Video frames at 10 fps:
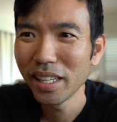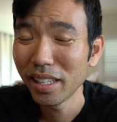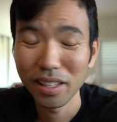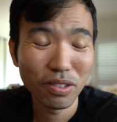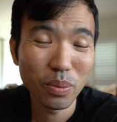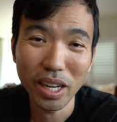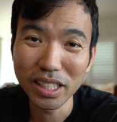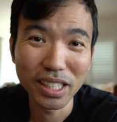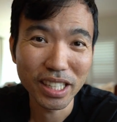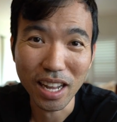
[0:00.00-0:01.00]
And if you watch
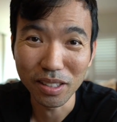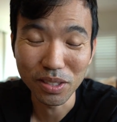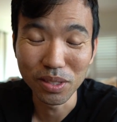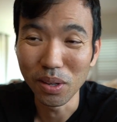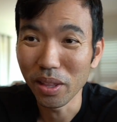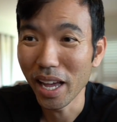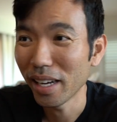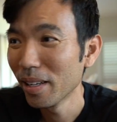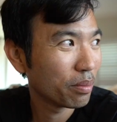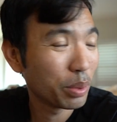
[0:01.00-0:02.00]
this channel, you know that.
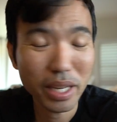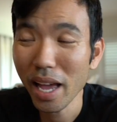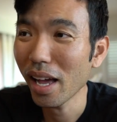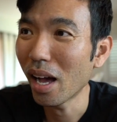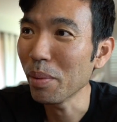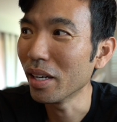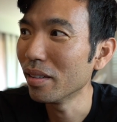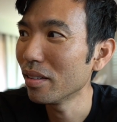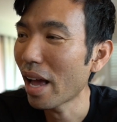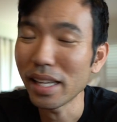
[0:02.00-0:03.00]
But yeah, I
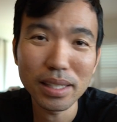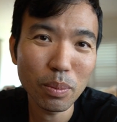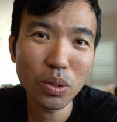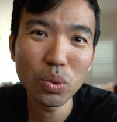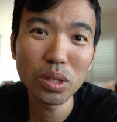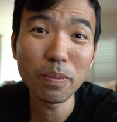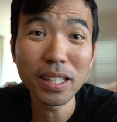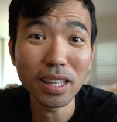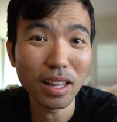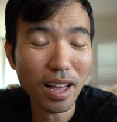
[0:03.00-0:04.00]
mean, as someone who
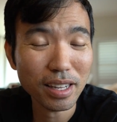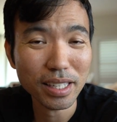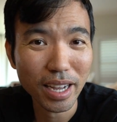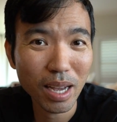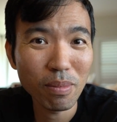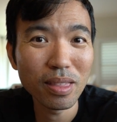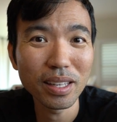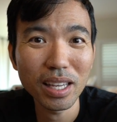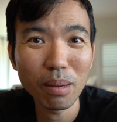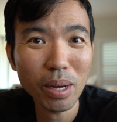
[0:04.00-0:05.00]
spends a lot of time
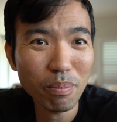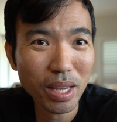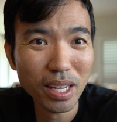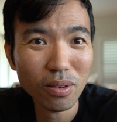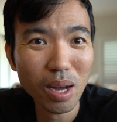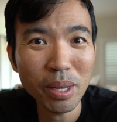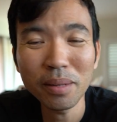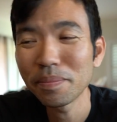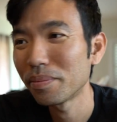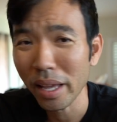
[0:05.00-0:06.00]
thinking about making
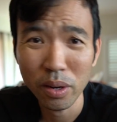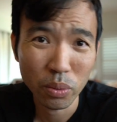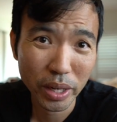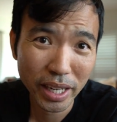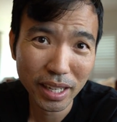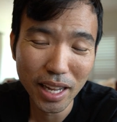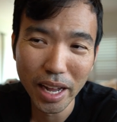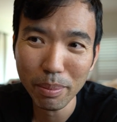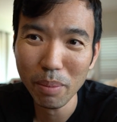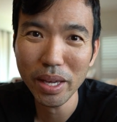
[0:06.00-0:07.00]
ramen and reading a
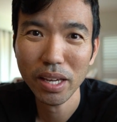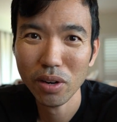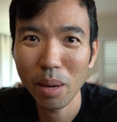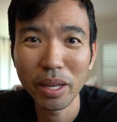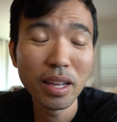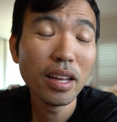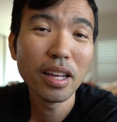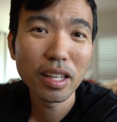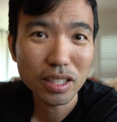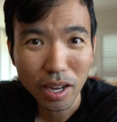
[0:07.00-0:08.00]
lot about making
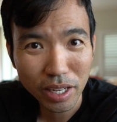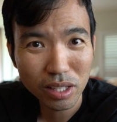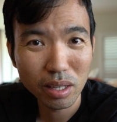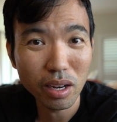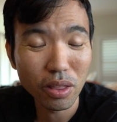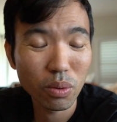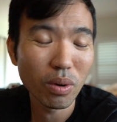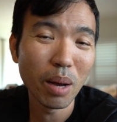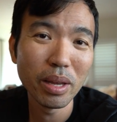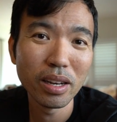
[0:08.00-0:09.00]
ramen, talking to other
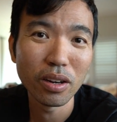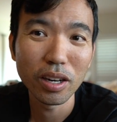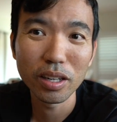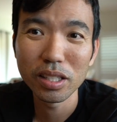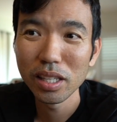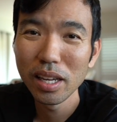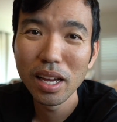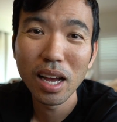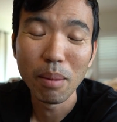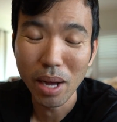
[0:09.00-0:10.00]
ramen nerds
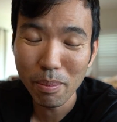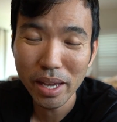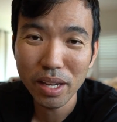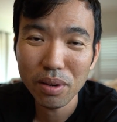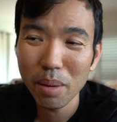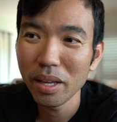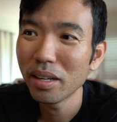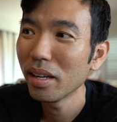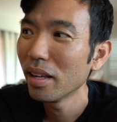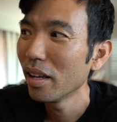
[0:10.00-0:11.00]
about making
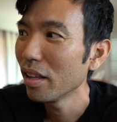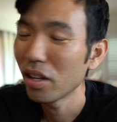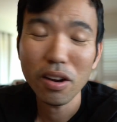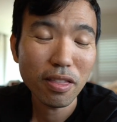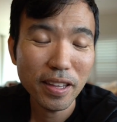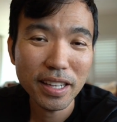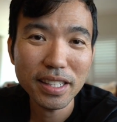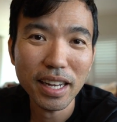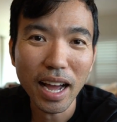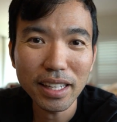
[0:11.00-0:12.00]
ramen, there are things
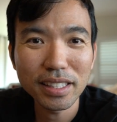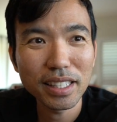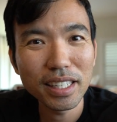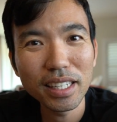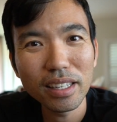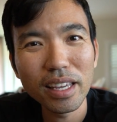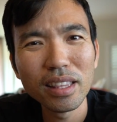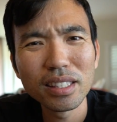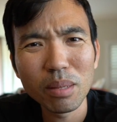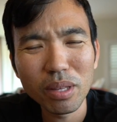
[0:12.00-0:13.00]
that I see
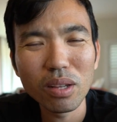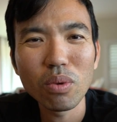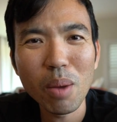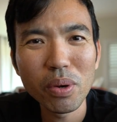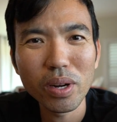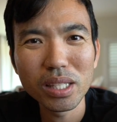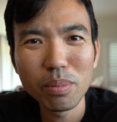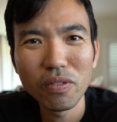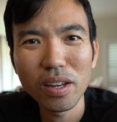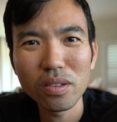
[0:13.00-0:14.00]
in some of the ramen
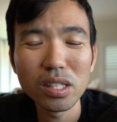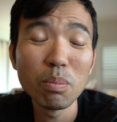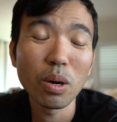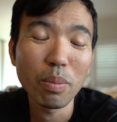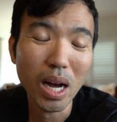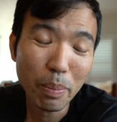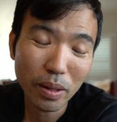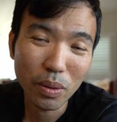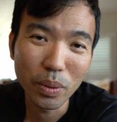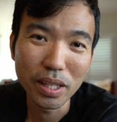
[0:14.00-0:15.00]
recipe videos, the more
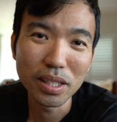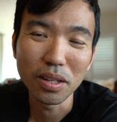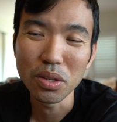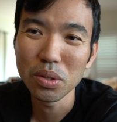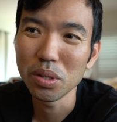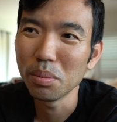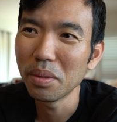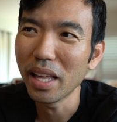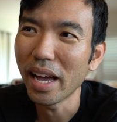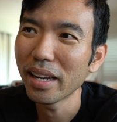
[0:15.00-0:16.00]
popular ones on YouTube,
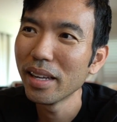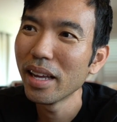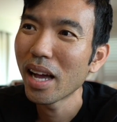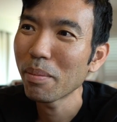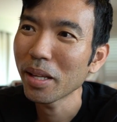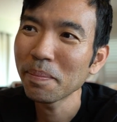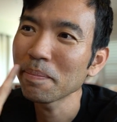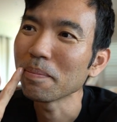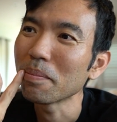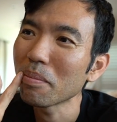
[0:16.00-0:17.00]
that I'm like,
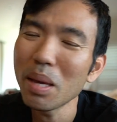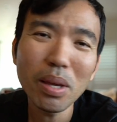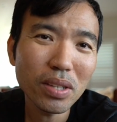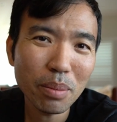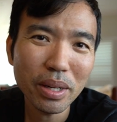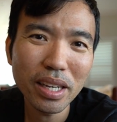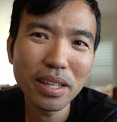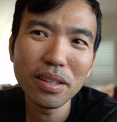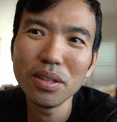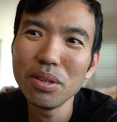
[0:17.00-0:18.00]
maybe if somebody
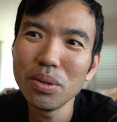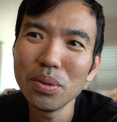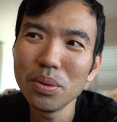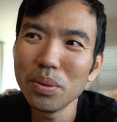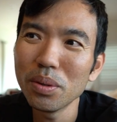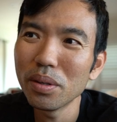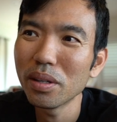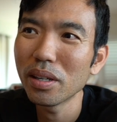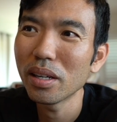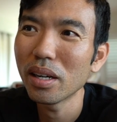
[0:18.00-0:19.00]
knew
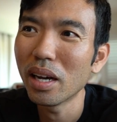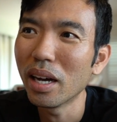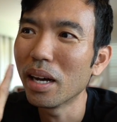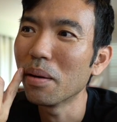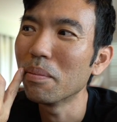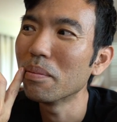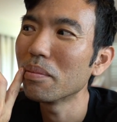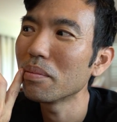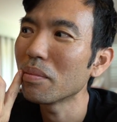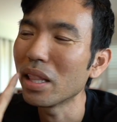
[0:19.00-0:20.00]
a
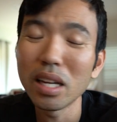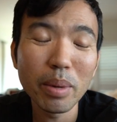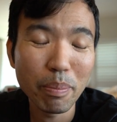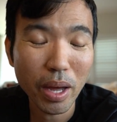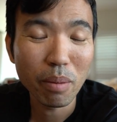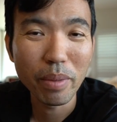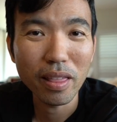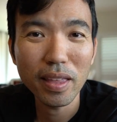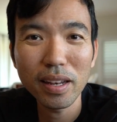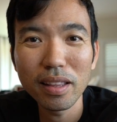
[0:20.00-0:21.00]
little bit better
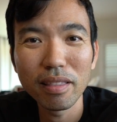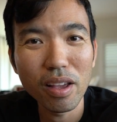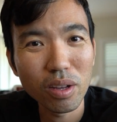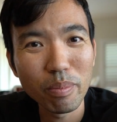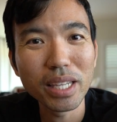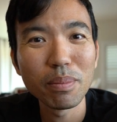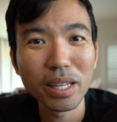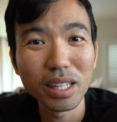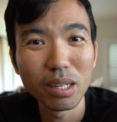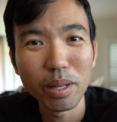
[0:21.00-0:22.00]
method, they could make
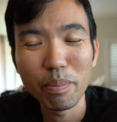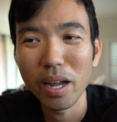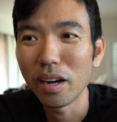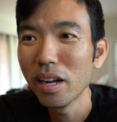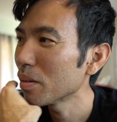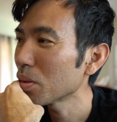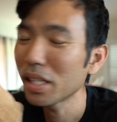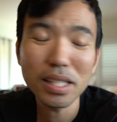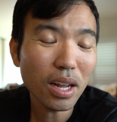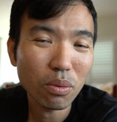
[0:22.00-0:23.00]
something a little bit better. So
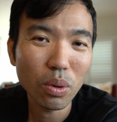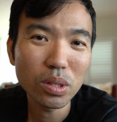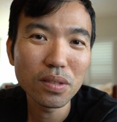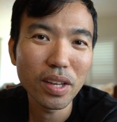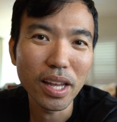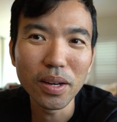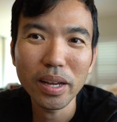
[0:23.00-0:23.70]
this is not a roast video.